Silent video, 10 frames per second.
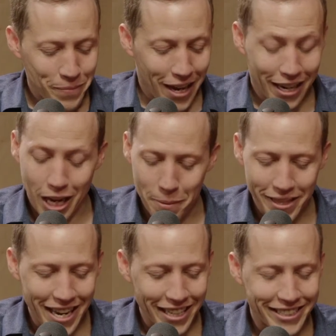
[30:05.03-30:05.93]
I come
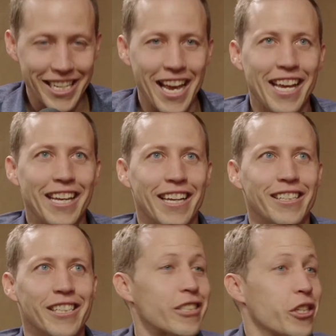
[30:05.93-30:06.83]
in the next day
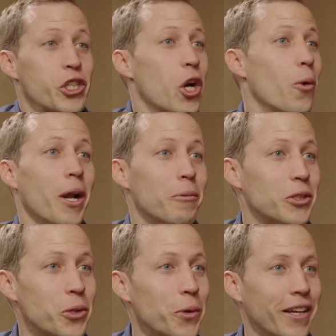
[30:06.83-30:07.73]
just to show what I
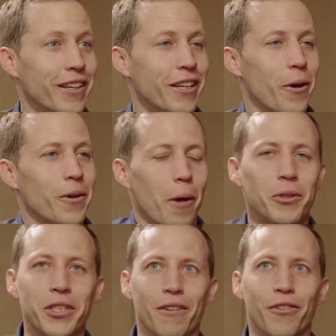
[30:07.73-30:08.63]
was doing. You know, I
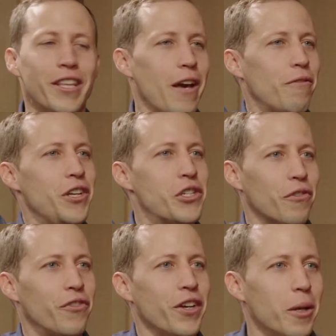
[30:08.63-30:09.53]
was looking for that
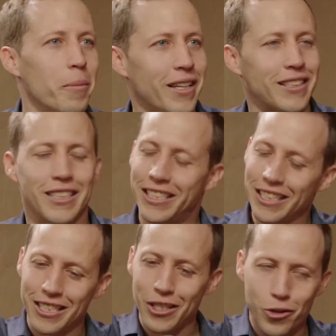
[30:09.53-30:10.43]
feature film, and it's a
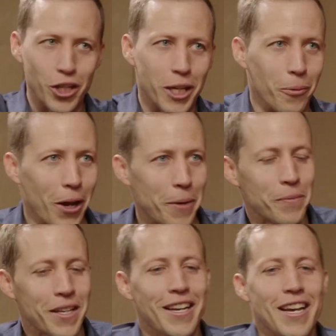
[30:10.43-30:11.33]
distant dream, right?
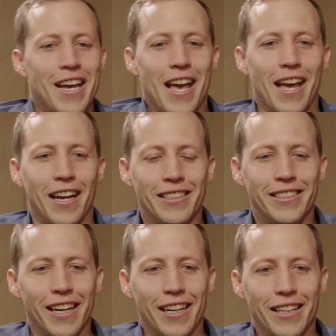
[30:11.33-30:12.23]
Yeah. And
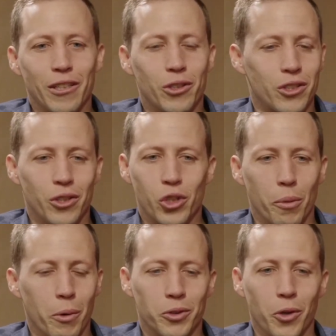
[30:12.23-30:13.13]
you
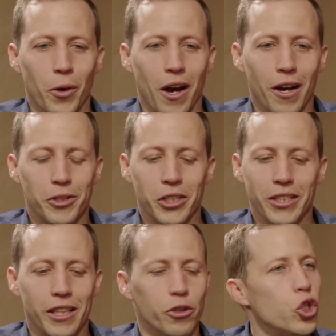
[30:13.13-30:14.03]
showed me what was going on. I was just
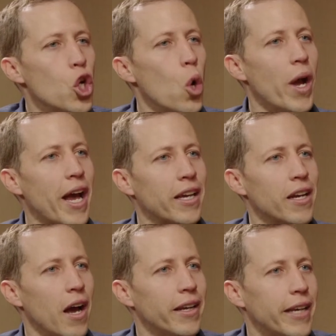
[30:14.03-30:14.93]
like, there's no way I
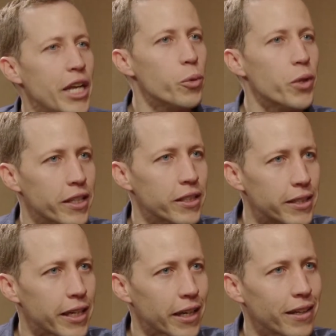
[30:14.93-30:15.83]
cannot engage with this
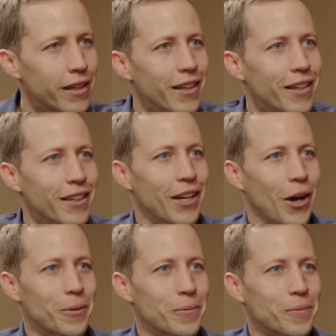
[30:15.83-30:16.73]
thing. Yeah. You know?
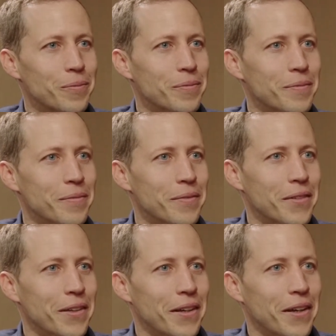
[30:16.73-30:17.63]
So you took the small opportunity. Now